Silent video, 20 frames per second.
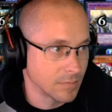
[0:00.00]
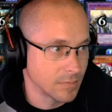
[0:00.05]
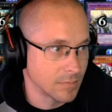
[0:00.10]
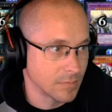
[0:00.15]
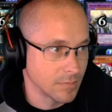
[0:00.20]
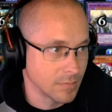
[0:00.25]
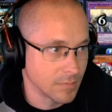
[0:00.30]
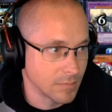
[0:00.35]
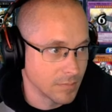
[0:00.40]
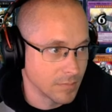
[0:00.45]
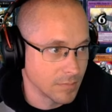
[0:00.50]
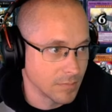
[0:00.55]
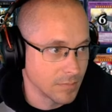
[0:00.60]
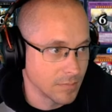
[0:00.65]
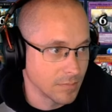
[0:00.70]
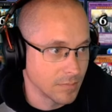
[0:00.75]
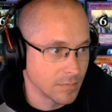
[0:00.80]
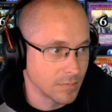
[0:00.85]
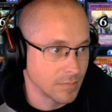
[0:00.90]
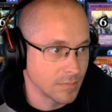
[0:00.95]

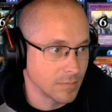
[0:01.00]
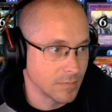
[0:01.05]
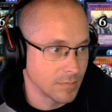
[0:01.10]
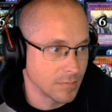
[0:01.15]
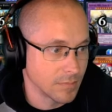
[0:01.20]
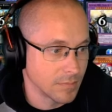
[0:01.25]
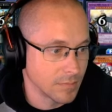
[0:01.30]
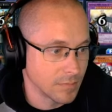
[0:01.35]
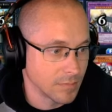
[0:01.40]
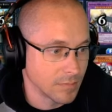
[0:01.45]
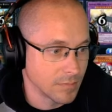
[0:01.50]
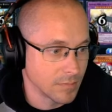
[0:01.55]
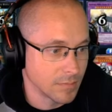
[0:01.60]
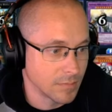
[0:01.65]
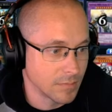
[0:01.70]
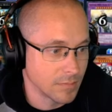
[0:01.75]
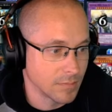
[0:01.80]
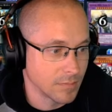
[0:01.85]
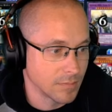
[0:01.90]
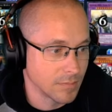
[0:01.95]

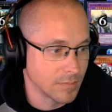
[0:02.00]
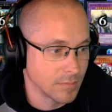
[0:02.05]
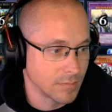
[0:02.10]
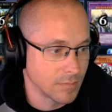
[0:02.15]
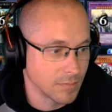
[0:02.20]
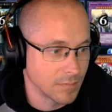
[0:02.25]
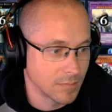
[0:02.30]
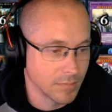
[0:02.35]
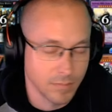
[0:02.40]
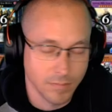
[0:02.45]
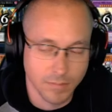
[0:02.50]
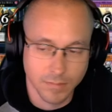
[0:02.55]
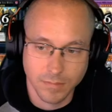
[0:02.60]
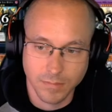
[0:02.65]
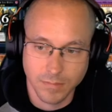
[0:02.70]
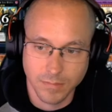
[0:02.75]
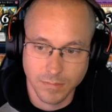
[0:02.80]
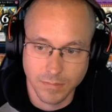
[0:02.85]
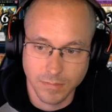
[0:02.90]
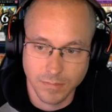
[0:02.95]

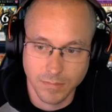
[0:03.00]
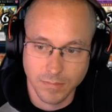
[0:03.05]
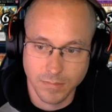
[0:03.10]
[no speech]